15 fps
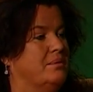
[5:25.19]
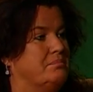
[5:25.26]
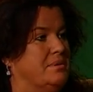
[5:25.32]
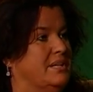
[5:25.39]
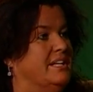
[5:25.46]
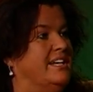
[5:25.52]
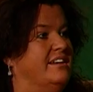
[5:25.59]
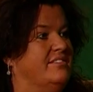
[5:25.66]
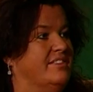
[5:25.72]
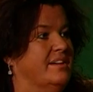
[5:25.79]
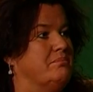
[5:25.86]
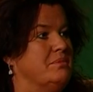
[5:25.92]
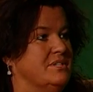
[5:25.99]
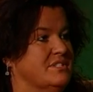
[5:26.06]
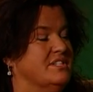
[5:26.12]
believe that
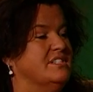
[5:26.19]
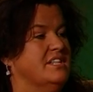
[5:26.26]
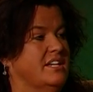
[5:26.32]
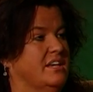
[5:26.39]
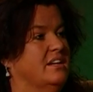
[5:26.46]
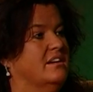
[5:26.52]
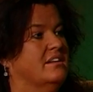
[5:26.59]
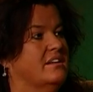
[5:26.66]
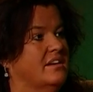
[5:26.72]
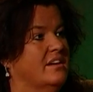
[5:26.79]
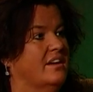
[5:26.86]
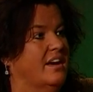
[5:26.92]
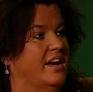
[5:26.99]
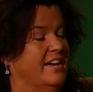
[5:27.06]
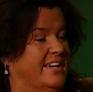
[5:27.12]
Muscatine
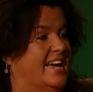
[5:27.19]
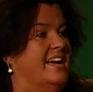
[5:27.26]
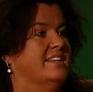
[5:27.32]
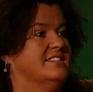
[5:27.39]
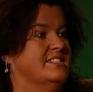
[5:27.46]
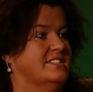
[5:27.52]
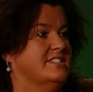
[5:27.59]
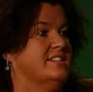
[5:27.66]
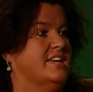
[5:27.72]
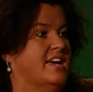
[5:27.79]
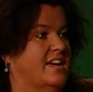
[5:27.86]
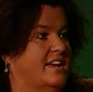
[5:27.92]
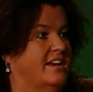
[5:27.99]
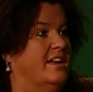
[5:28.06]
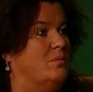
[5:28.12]
can
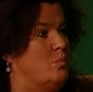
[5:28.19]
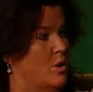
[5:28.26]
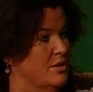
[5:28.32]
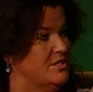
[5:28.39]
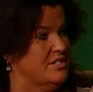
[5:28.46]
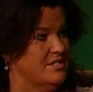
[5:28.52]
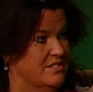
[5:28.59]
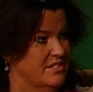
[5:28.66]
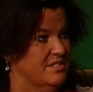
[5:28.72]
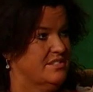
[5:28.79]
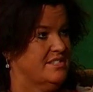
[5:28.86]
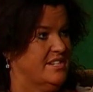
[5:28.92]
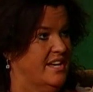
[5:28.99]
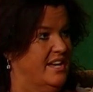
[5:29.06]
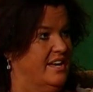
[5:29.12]
sustain and wants to
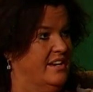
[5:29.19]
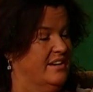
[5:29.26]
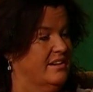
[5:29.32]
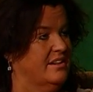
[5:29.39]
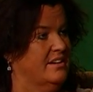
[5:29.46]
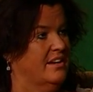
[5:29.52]
sustain